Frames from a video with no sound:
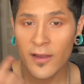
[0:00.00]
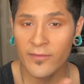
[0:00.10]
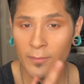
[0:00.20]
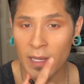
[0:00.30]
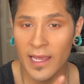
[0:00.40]

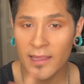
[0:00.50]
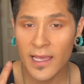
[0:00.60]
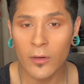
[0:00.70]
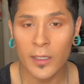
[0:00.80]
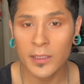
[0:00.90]
I've applied
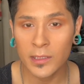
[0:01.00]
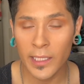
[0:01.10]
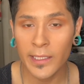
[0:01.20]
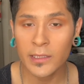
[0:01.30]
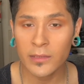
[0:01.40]
that orange
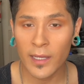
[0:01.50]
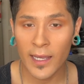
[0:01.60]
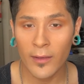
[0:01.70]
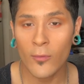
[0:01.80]
shade to my